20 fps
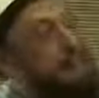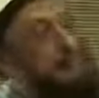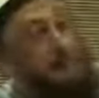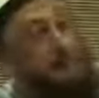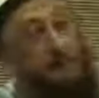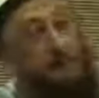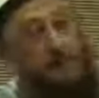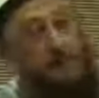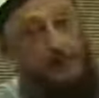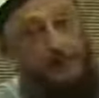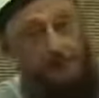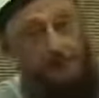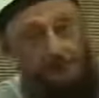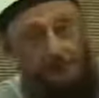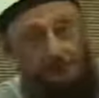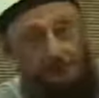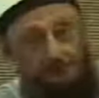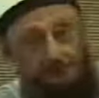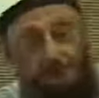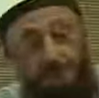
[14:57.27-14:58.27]
woman in the
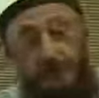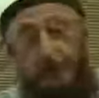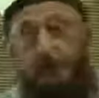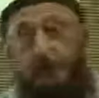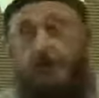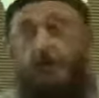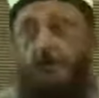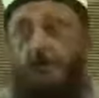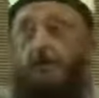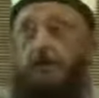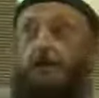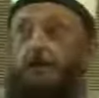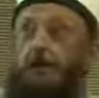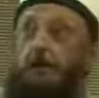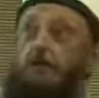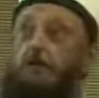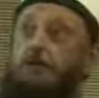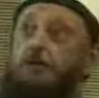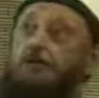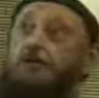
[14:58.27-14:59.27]
world.
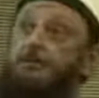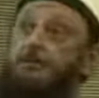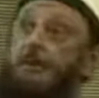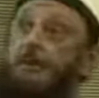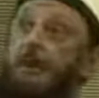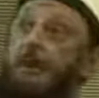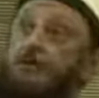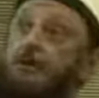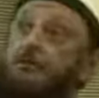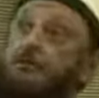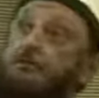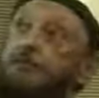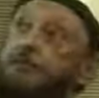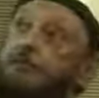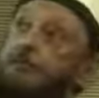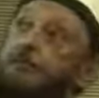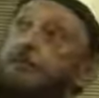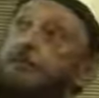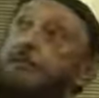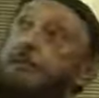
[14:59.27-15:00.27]
And he wants a
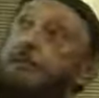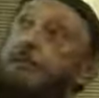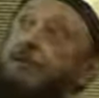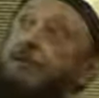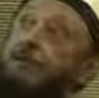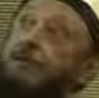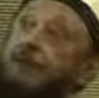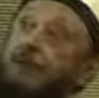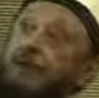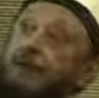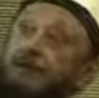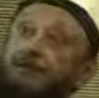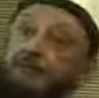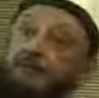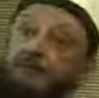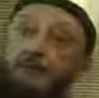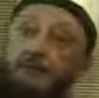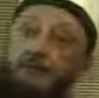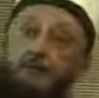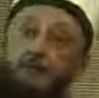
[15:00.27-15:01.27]
house lovely as a
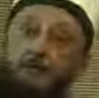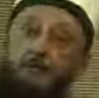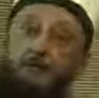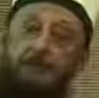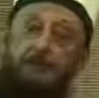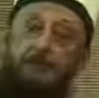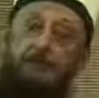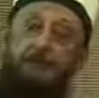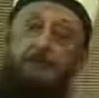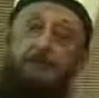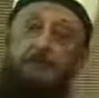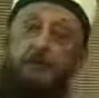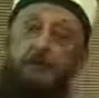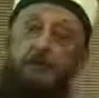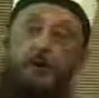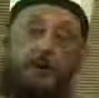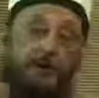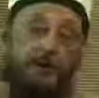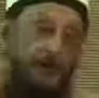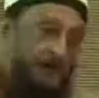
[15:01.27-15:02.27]
castle. But this
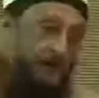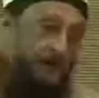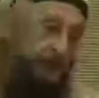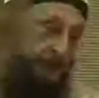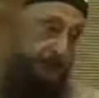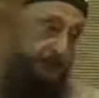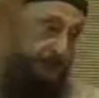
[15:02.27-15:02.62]
is all I